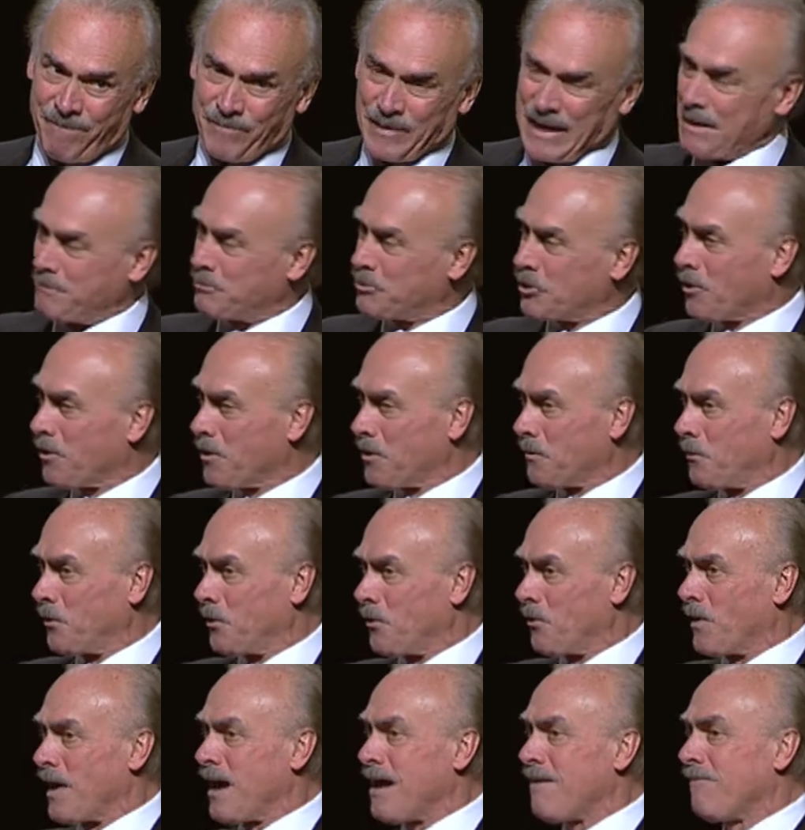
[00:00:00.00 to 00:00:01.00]
I'm sorry, we
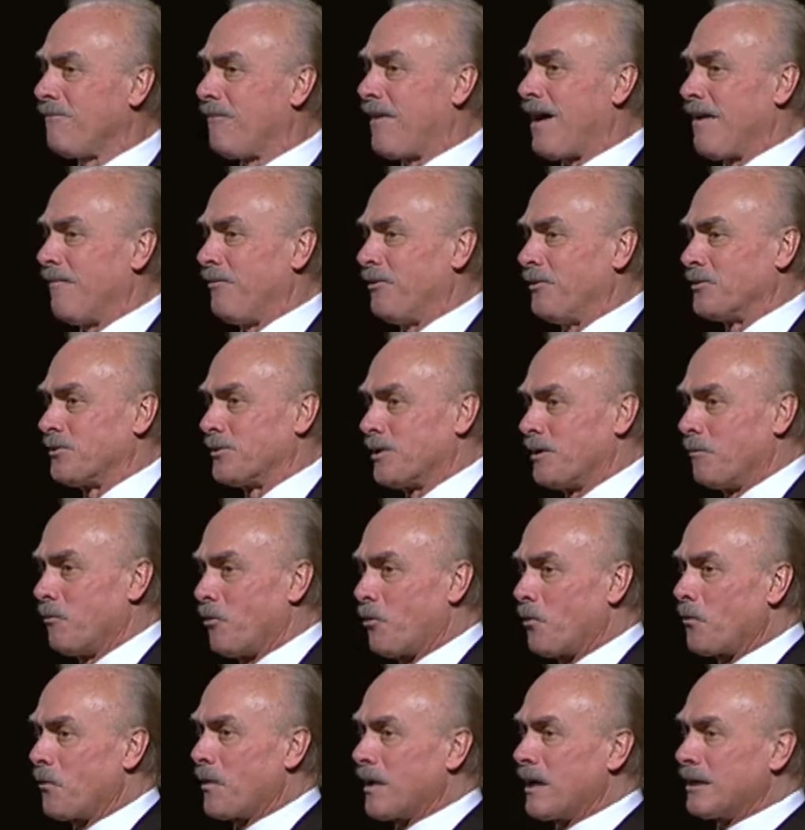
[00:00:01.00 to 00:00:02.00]
don't have 5 years
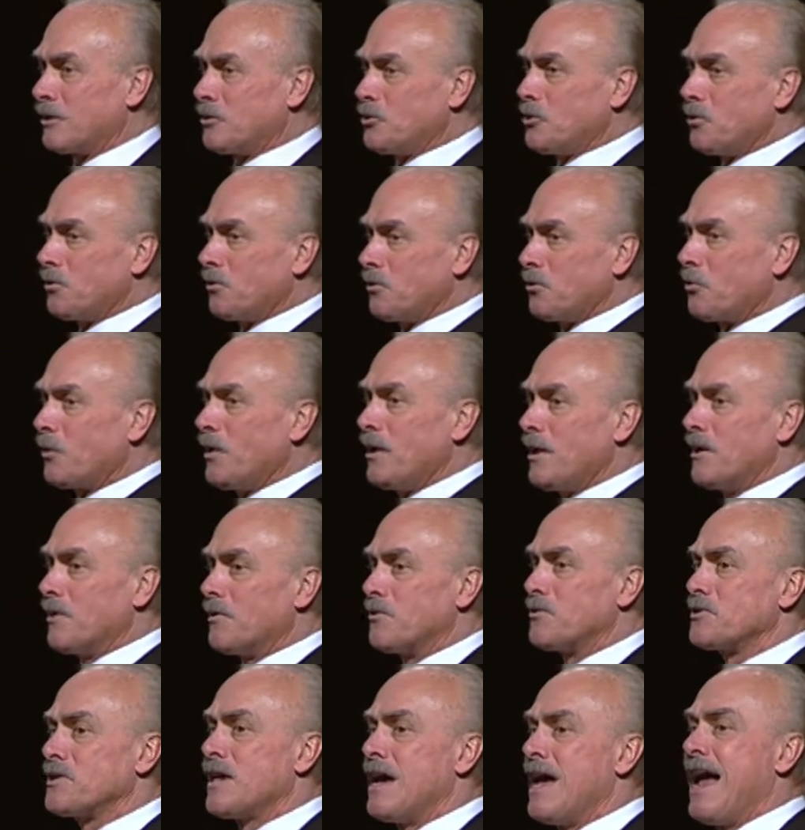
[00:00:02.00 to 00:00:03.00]
anymore. We got 2 to 3
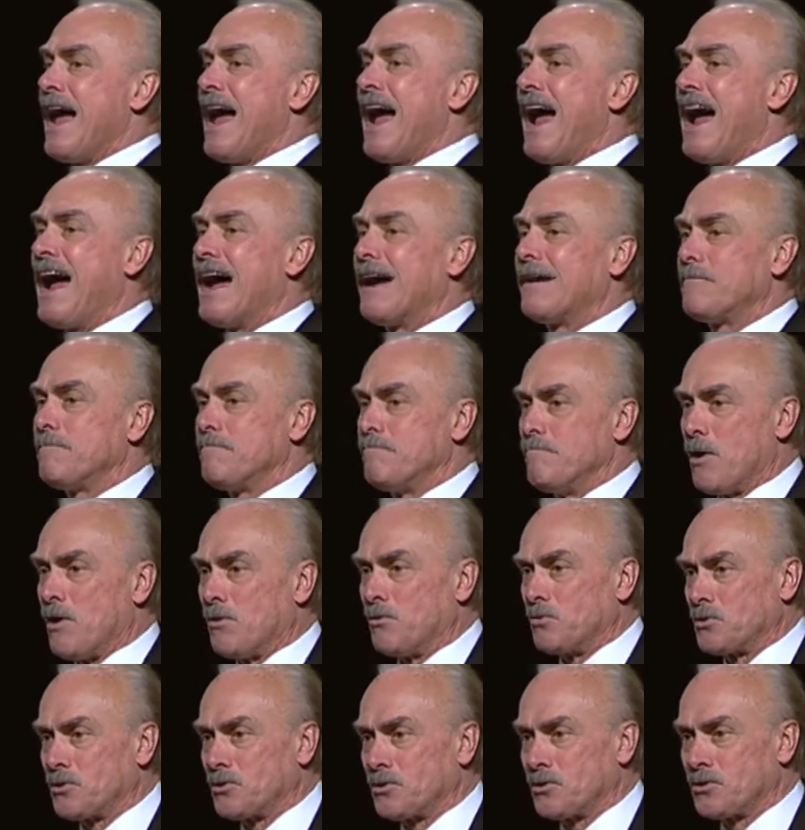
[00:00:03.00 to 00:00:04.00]
years at
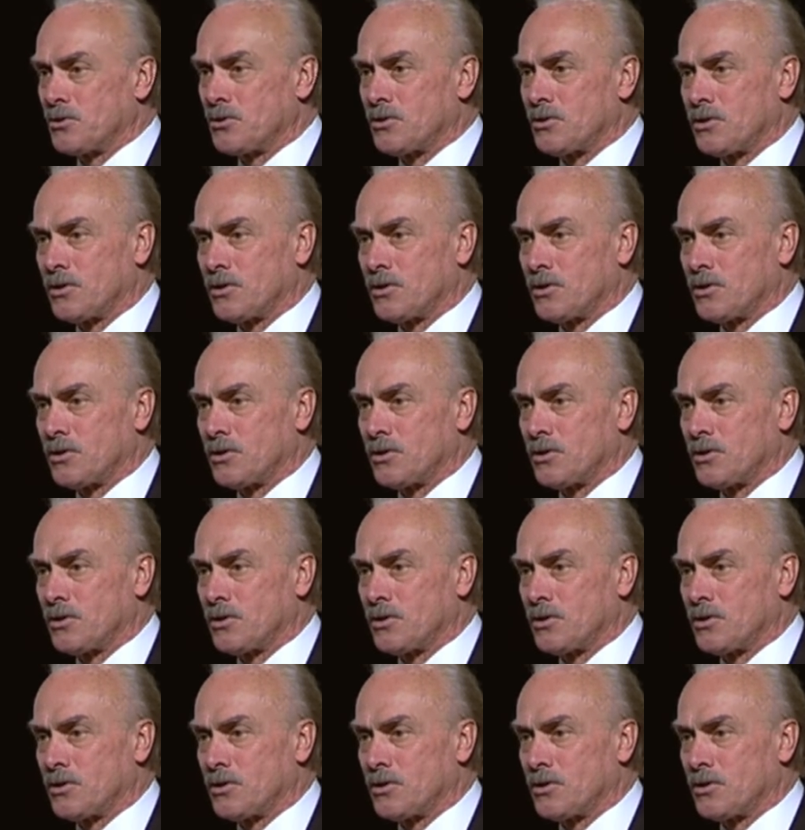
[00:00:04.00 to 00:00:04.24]
most.